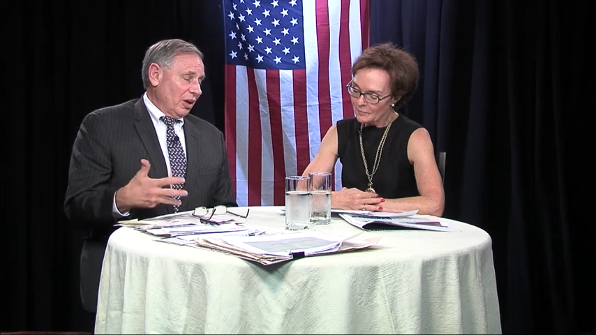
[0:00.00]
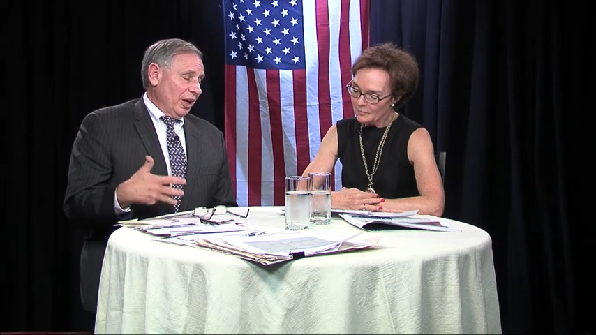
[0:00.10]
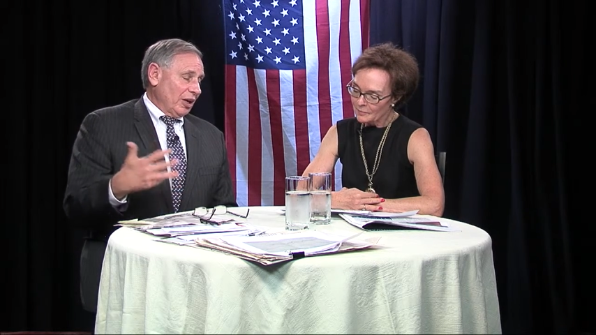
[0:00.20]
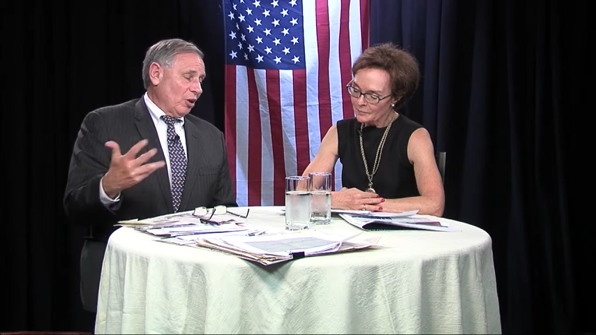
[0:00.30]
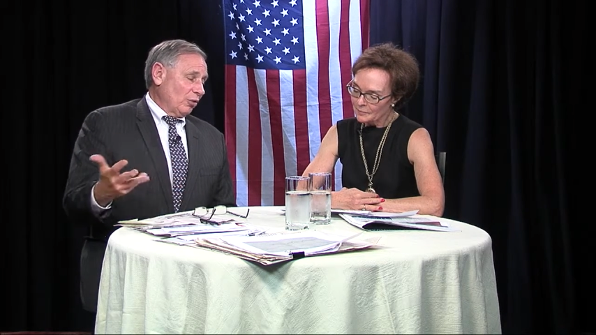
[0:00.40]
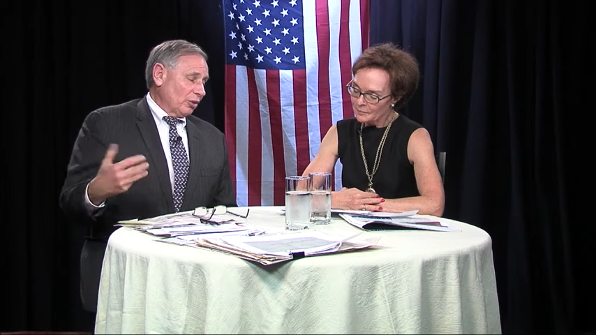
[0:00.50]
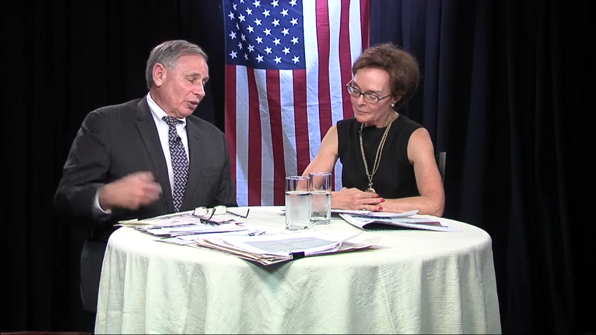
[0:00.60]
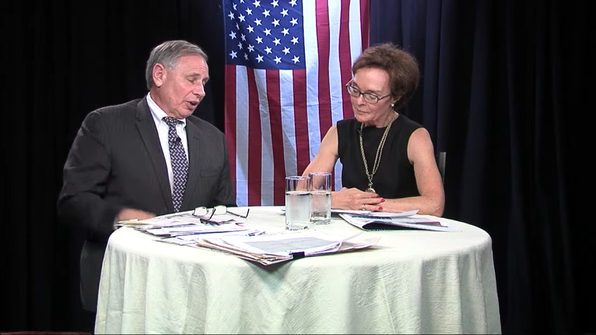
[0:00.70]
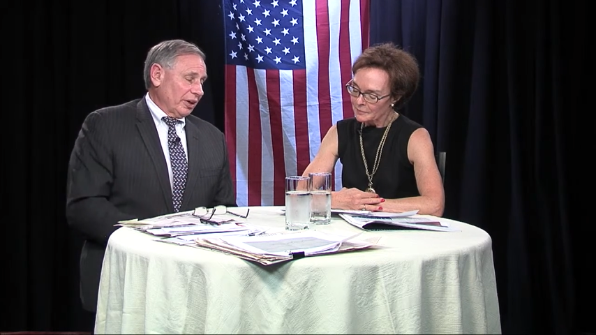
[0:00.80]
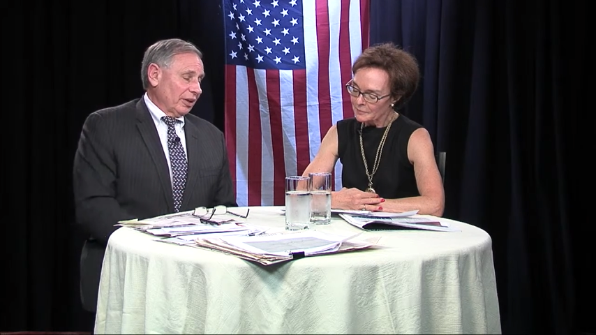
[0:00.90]
Speaker 1: an
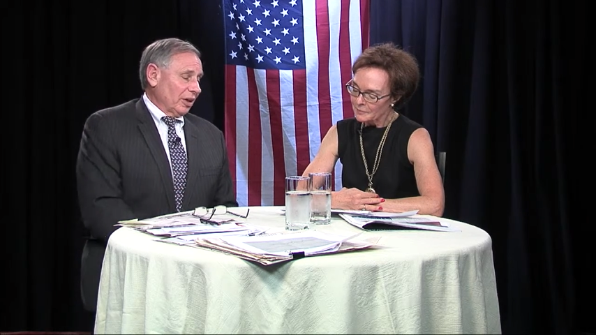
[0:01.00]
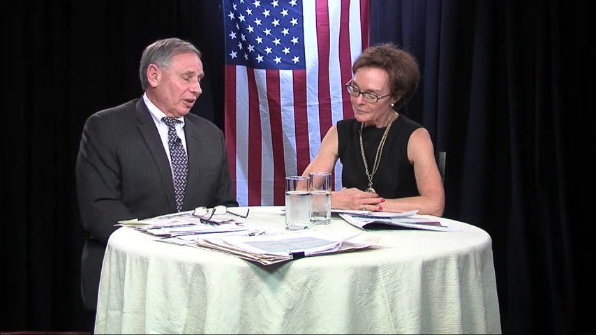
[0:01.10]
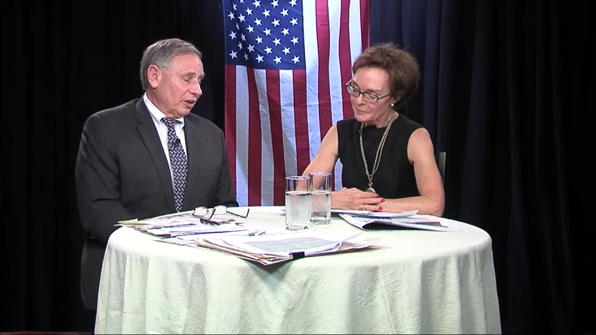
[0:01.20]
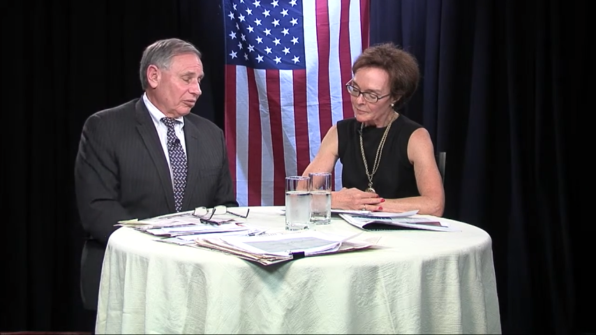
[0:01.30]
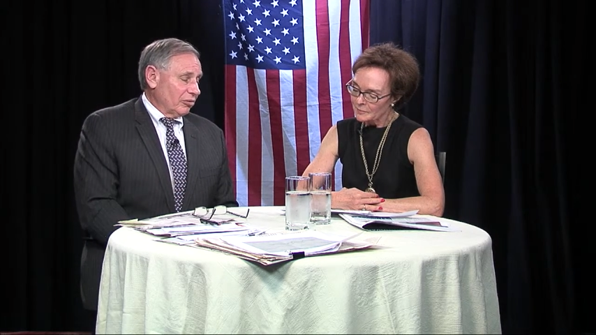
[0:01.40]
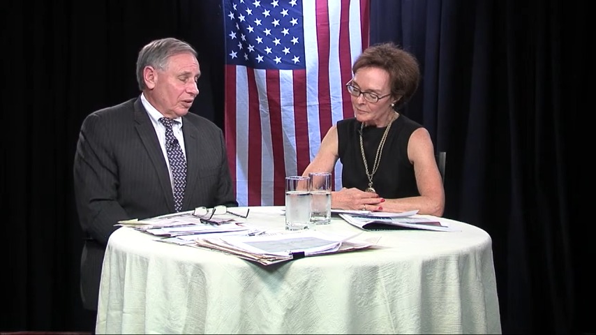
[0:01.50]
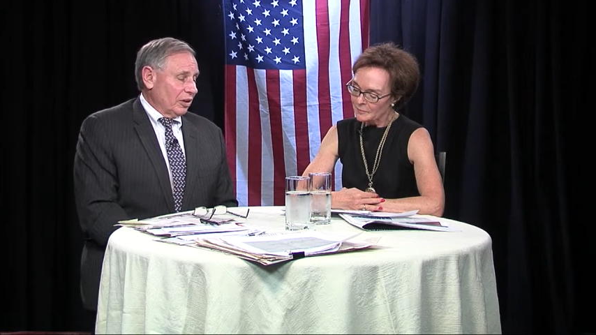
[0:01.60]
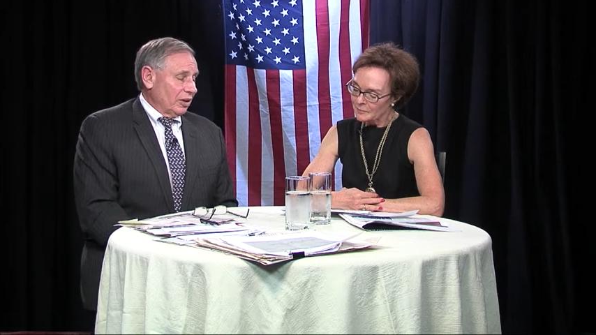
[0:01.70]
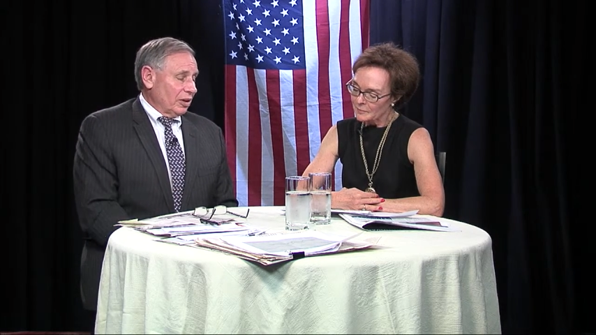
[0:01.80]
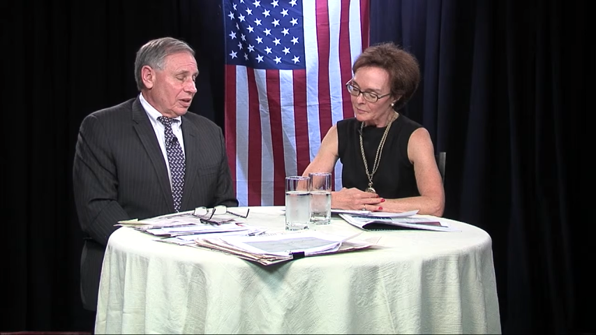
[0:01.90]
overlay of
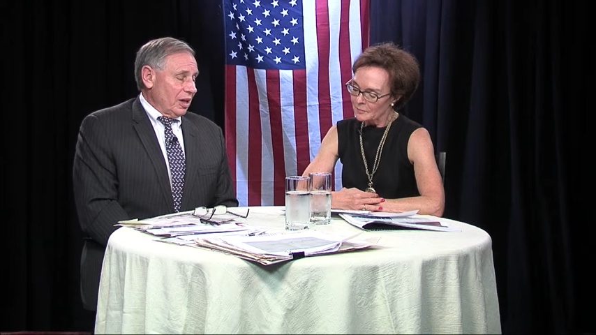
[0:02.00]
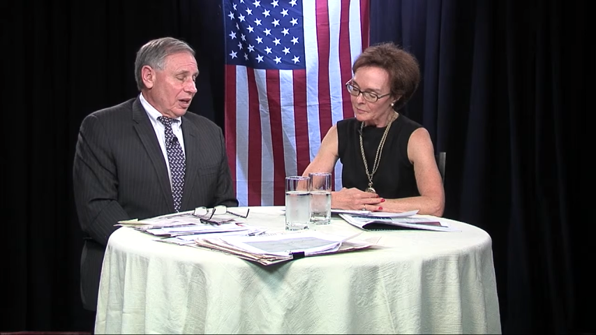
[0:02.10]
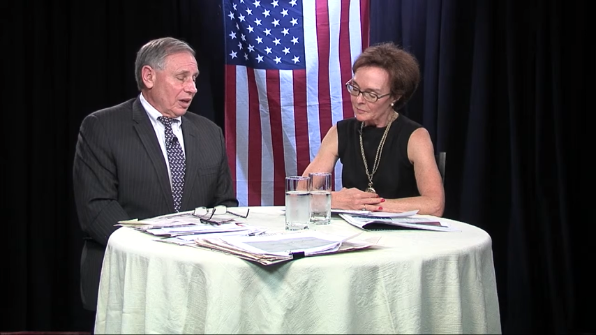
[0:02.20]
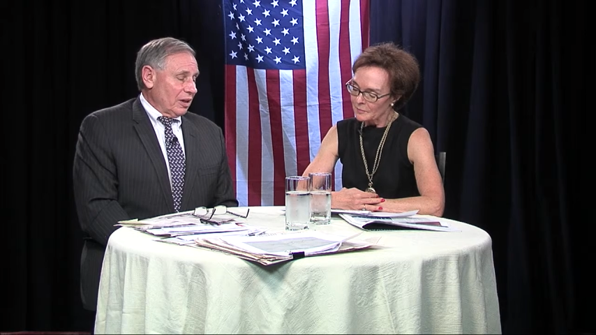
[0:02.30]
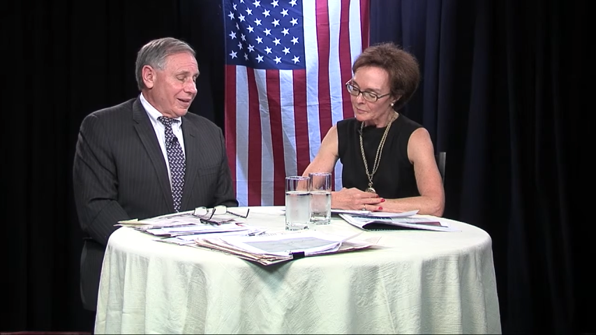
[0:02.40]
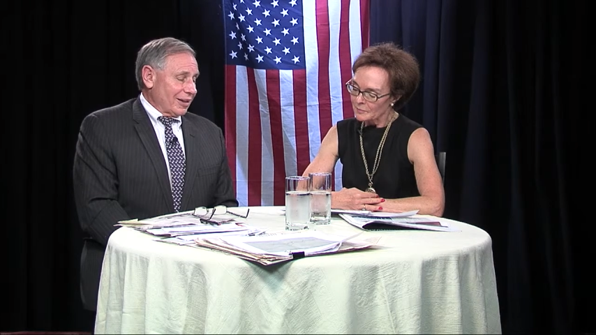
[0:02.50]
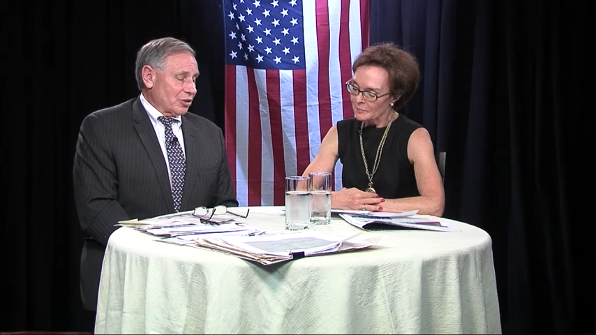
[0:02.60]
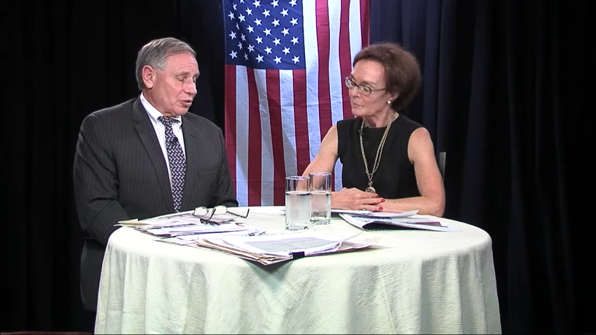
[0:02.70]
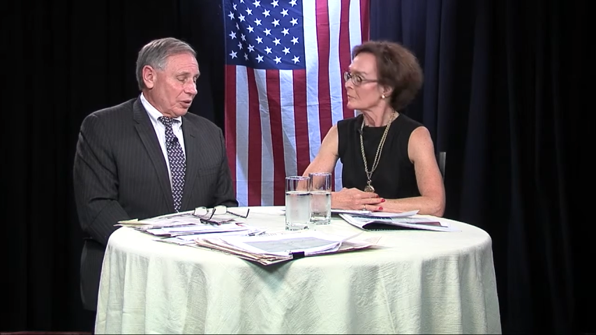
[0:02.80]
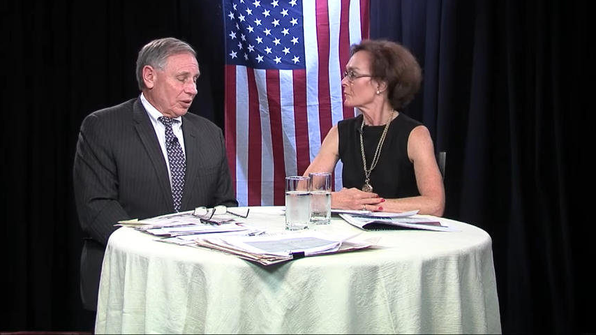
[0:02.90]
uh,
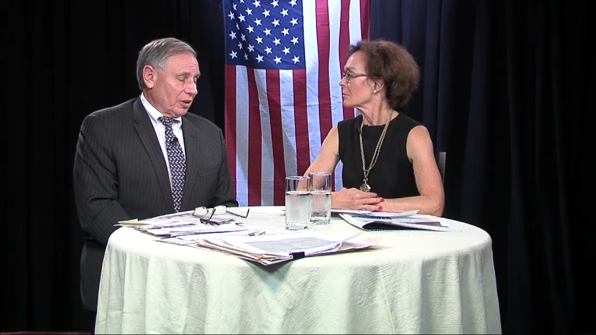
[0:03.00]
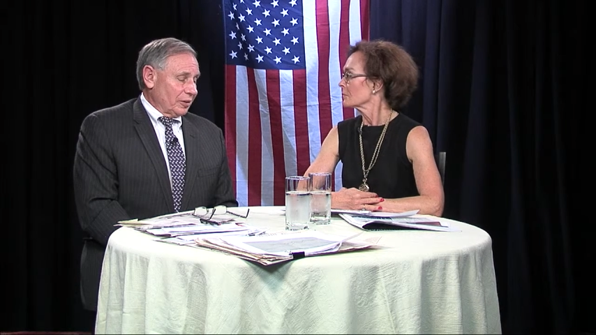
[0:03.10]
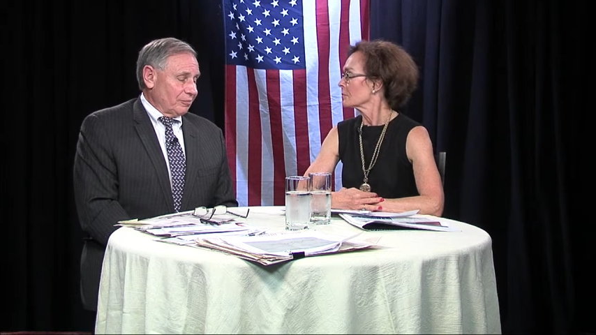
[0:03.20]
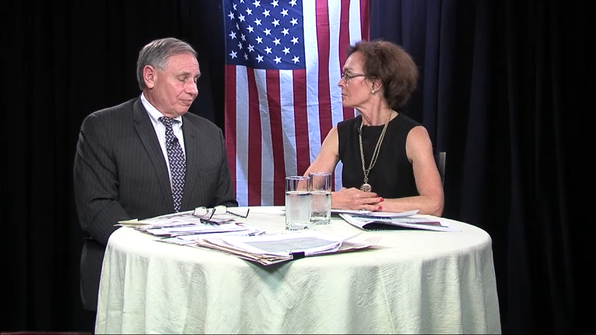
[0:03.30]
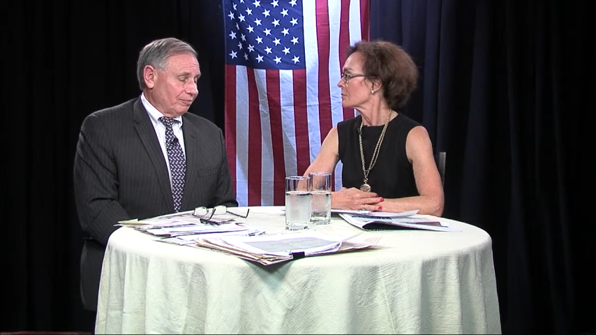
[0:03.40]
extra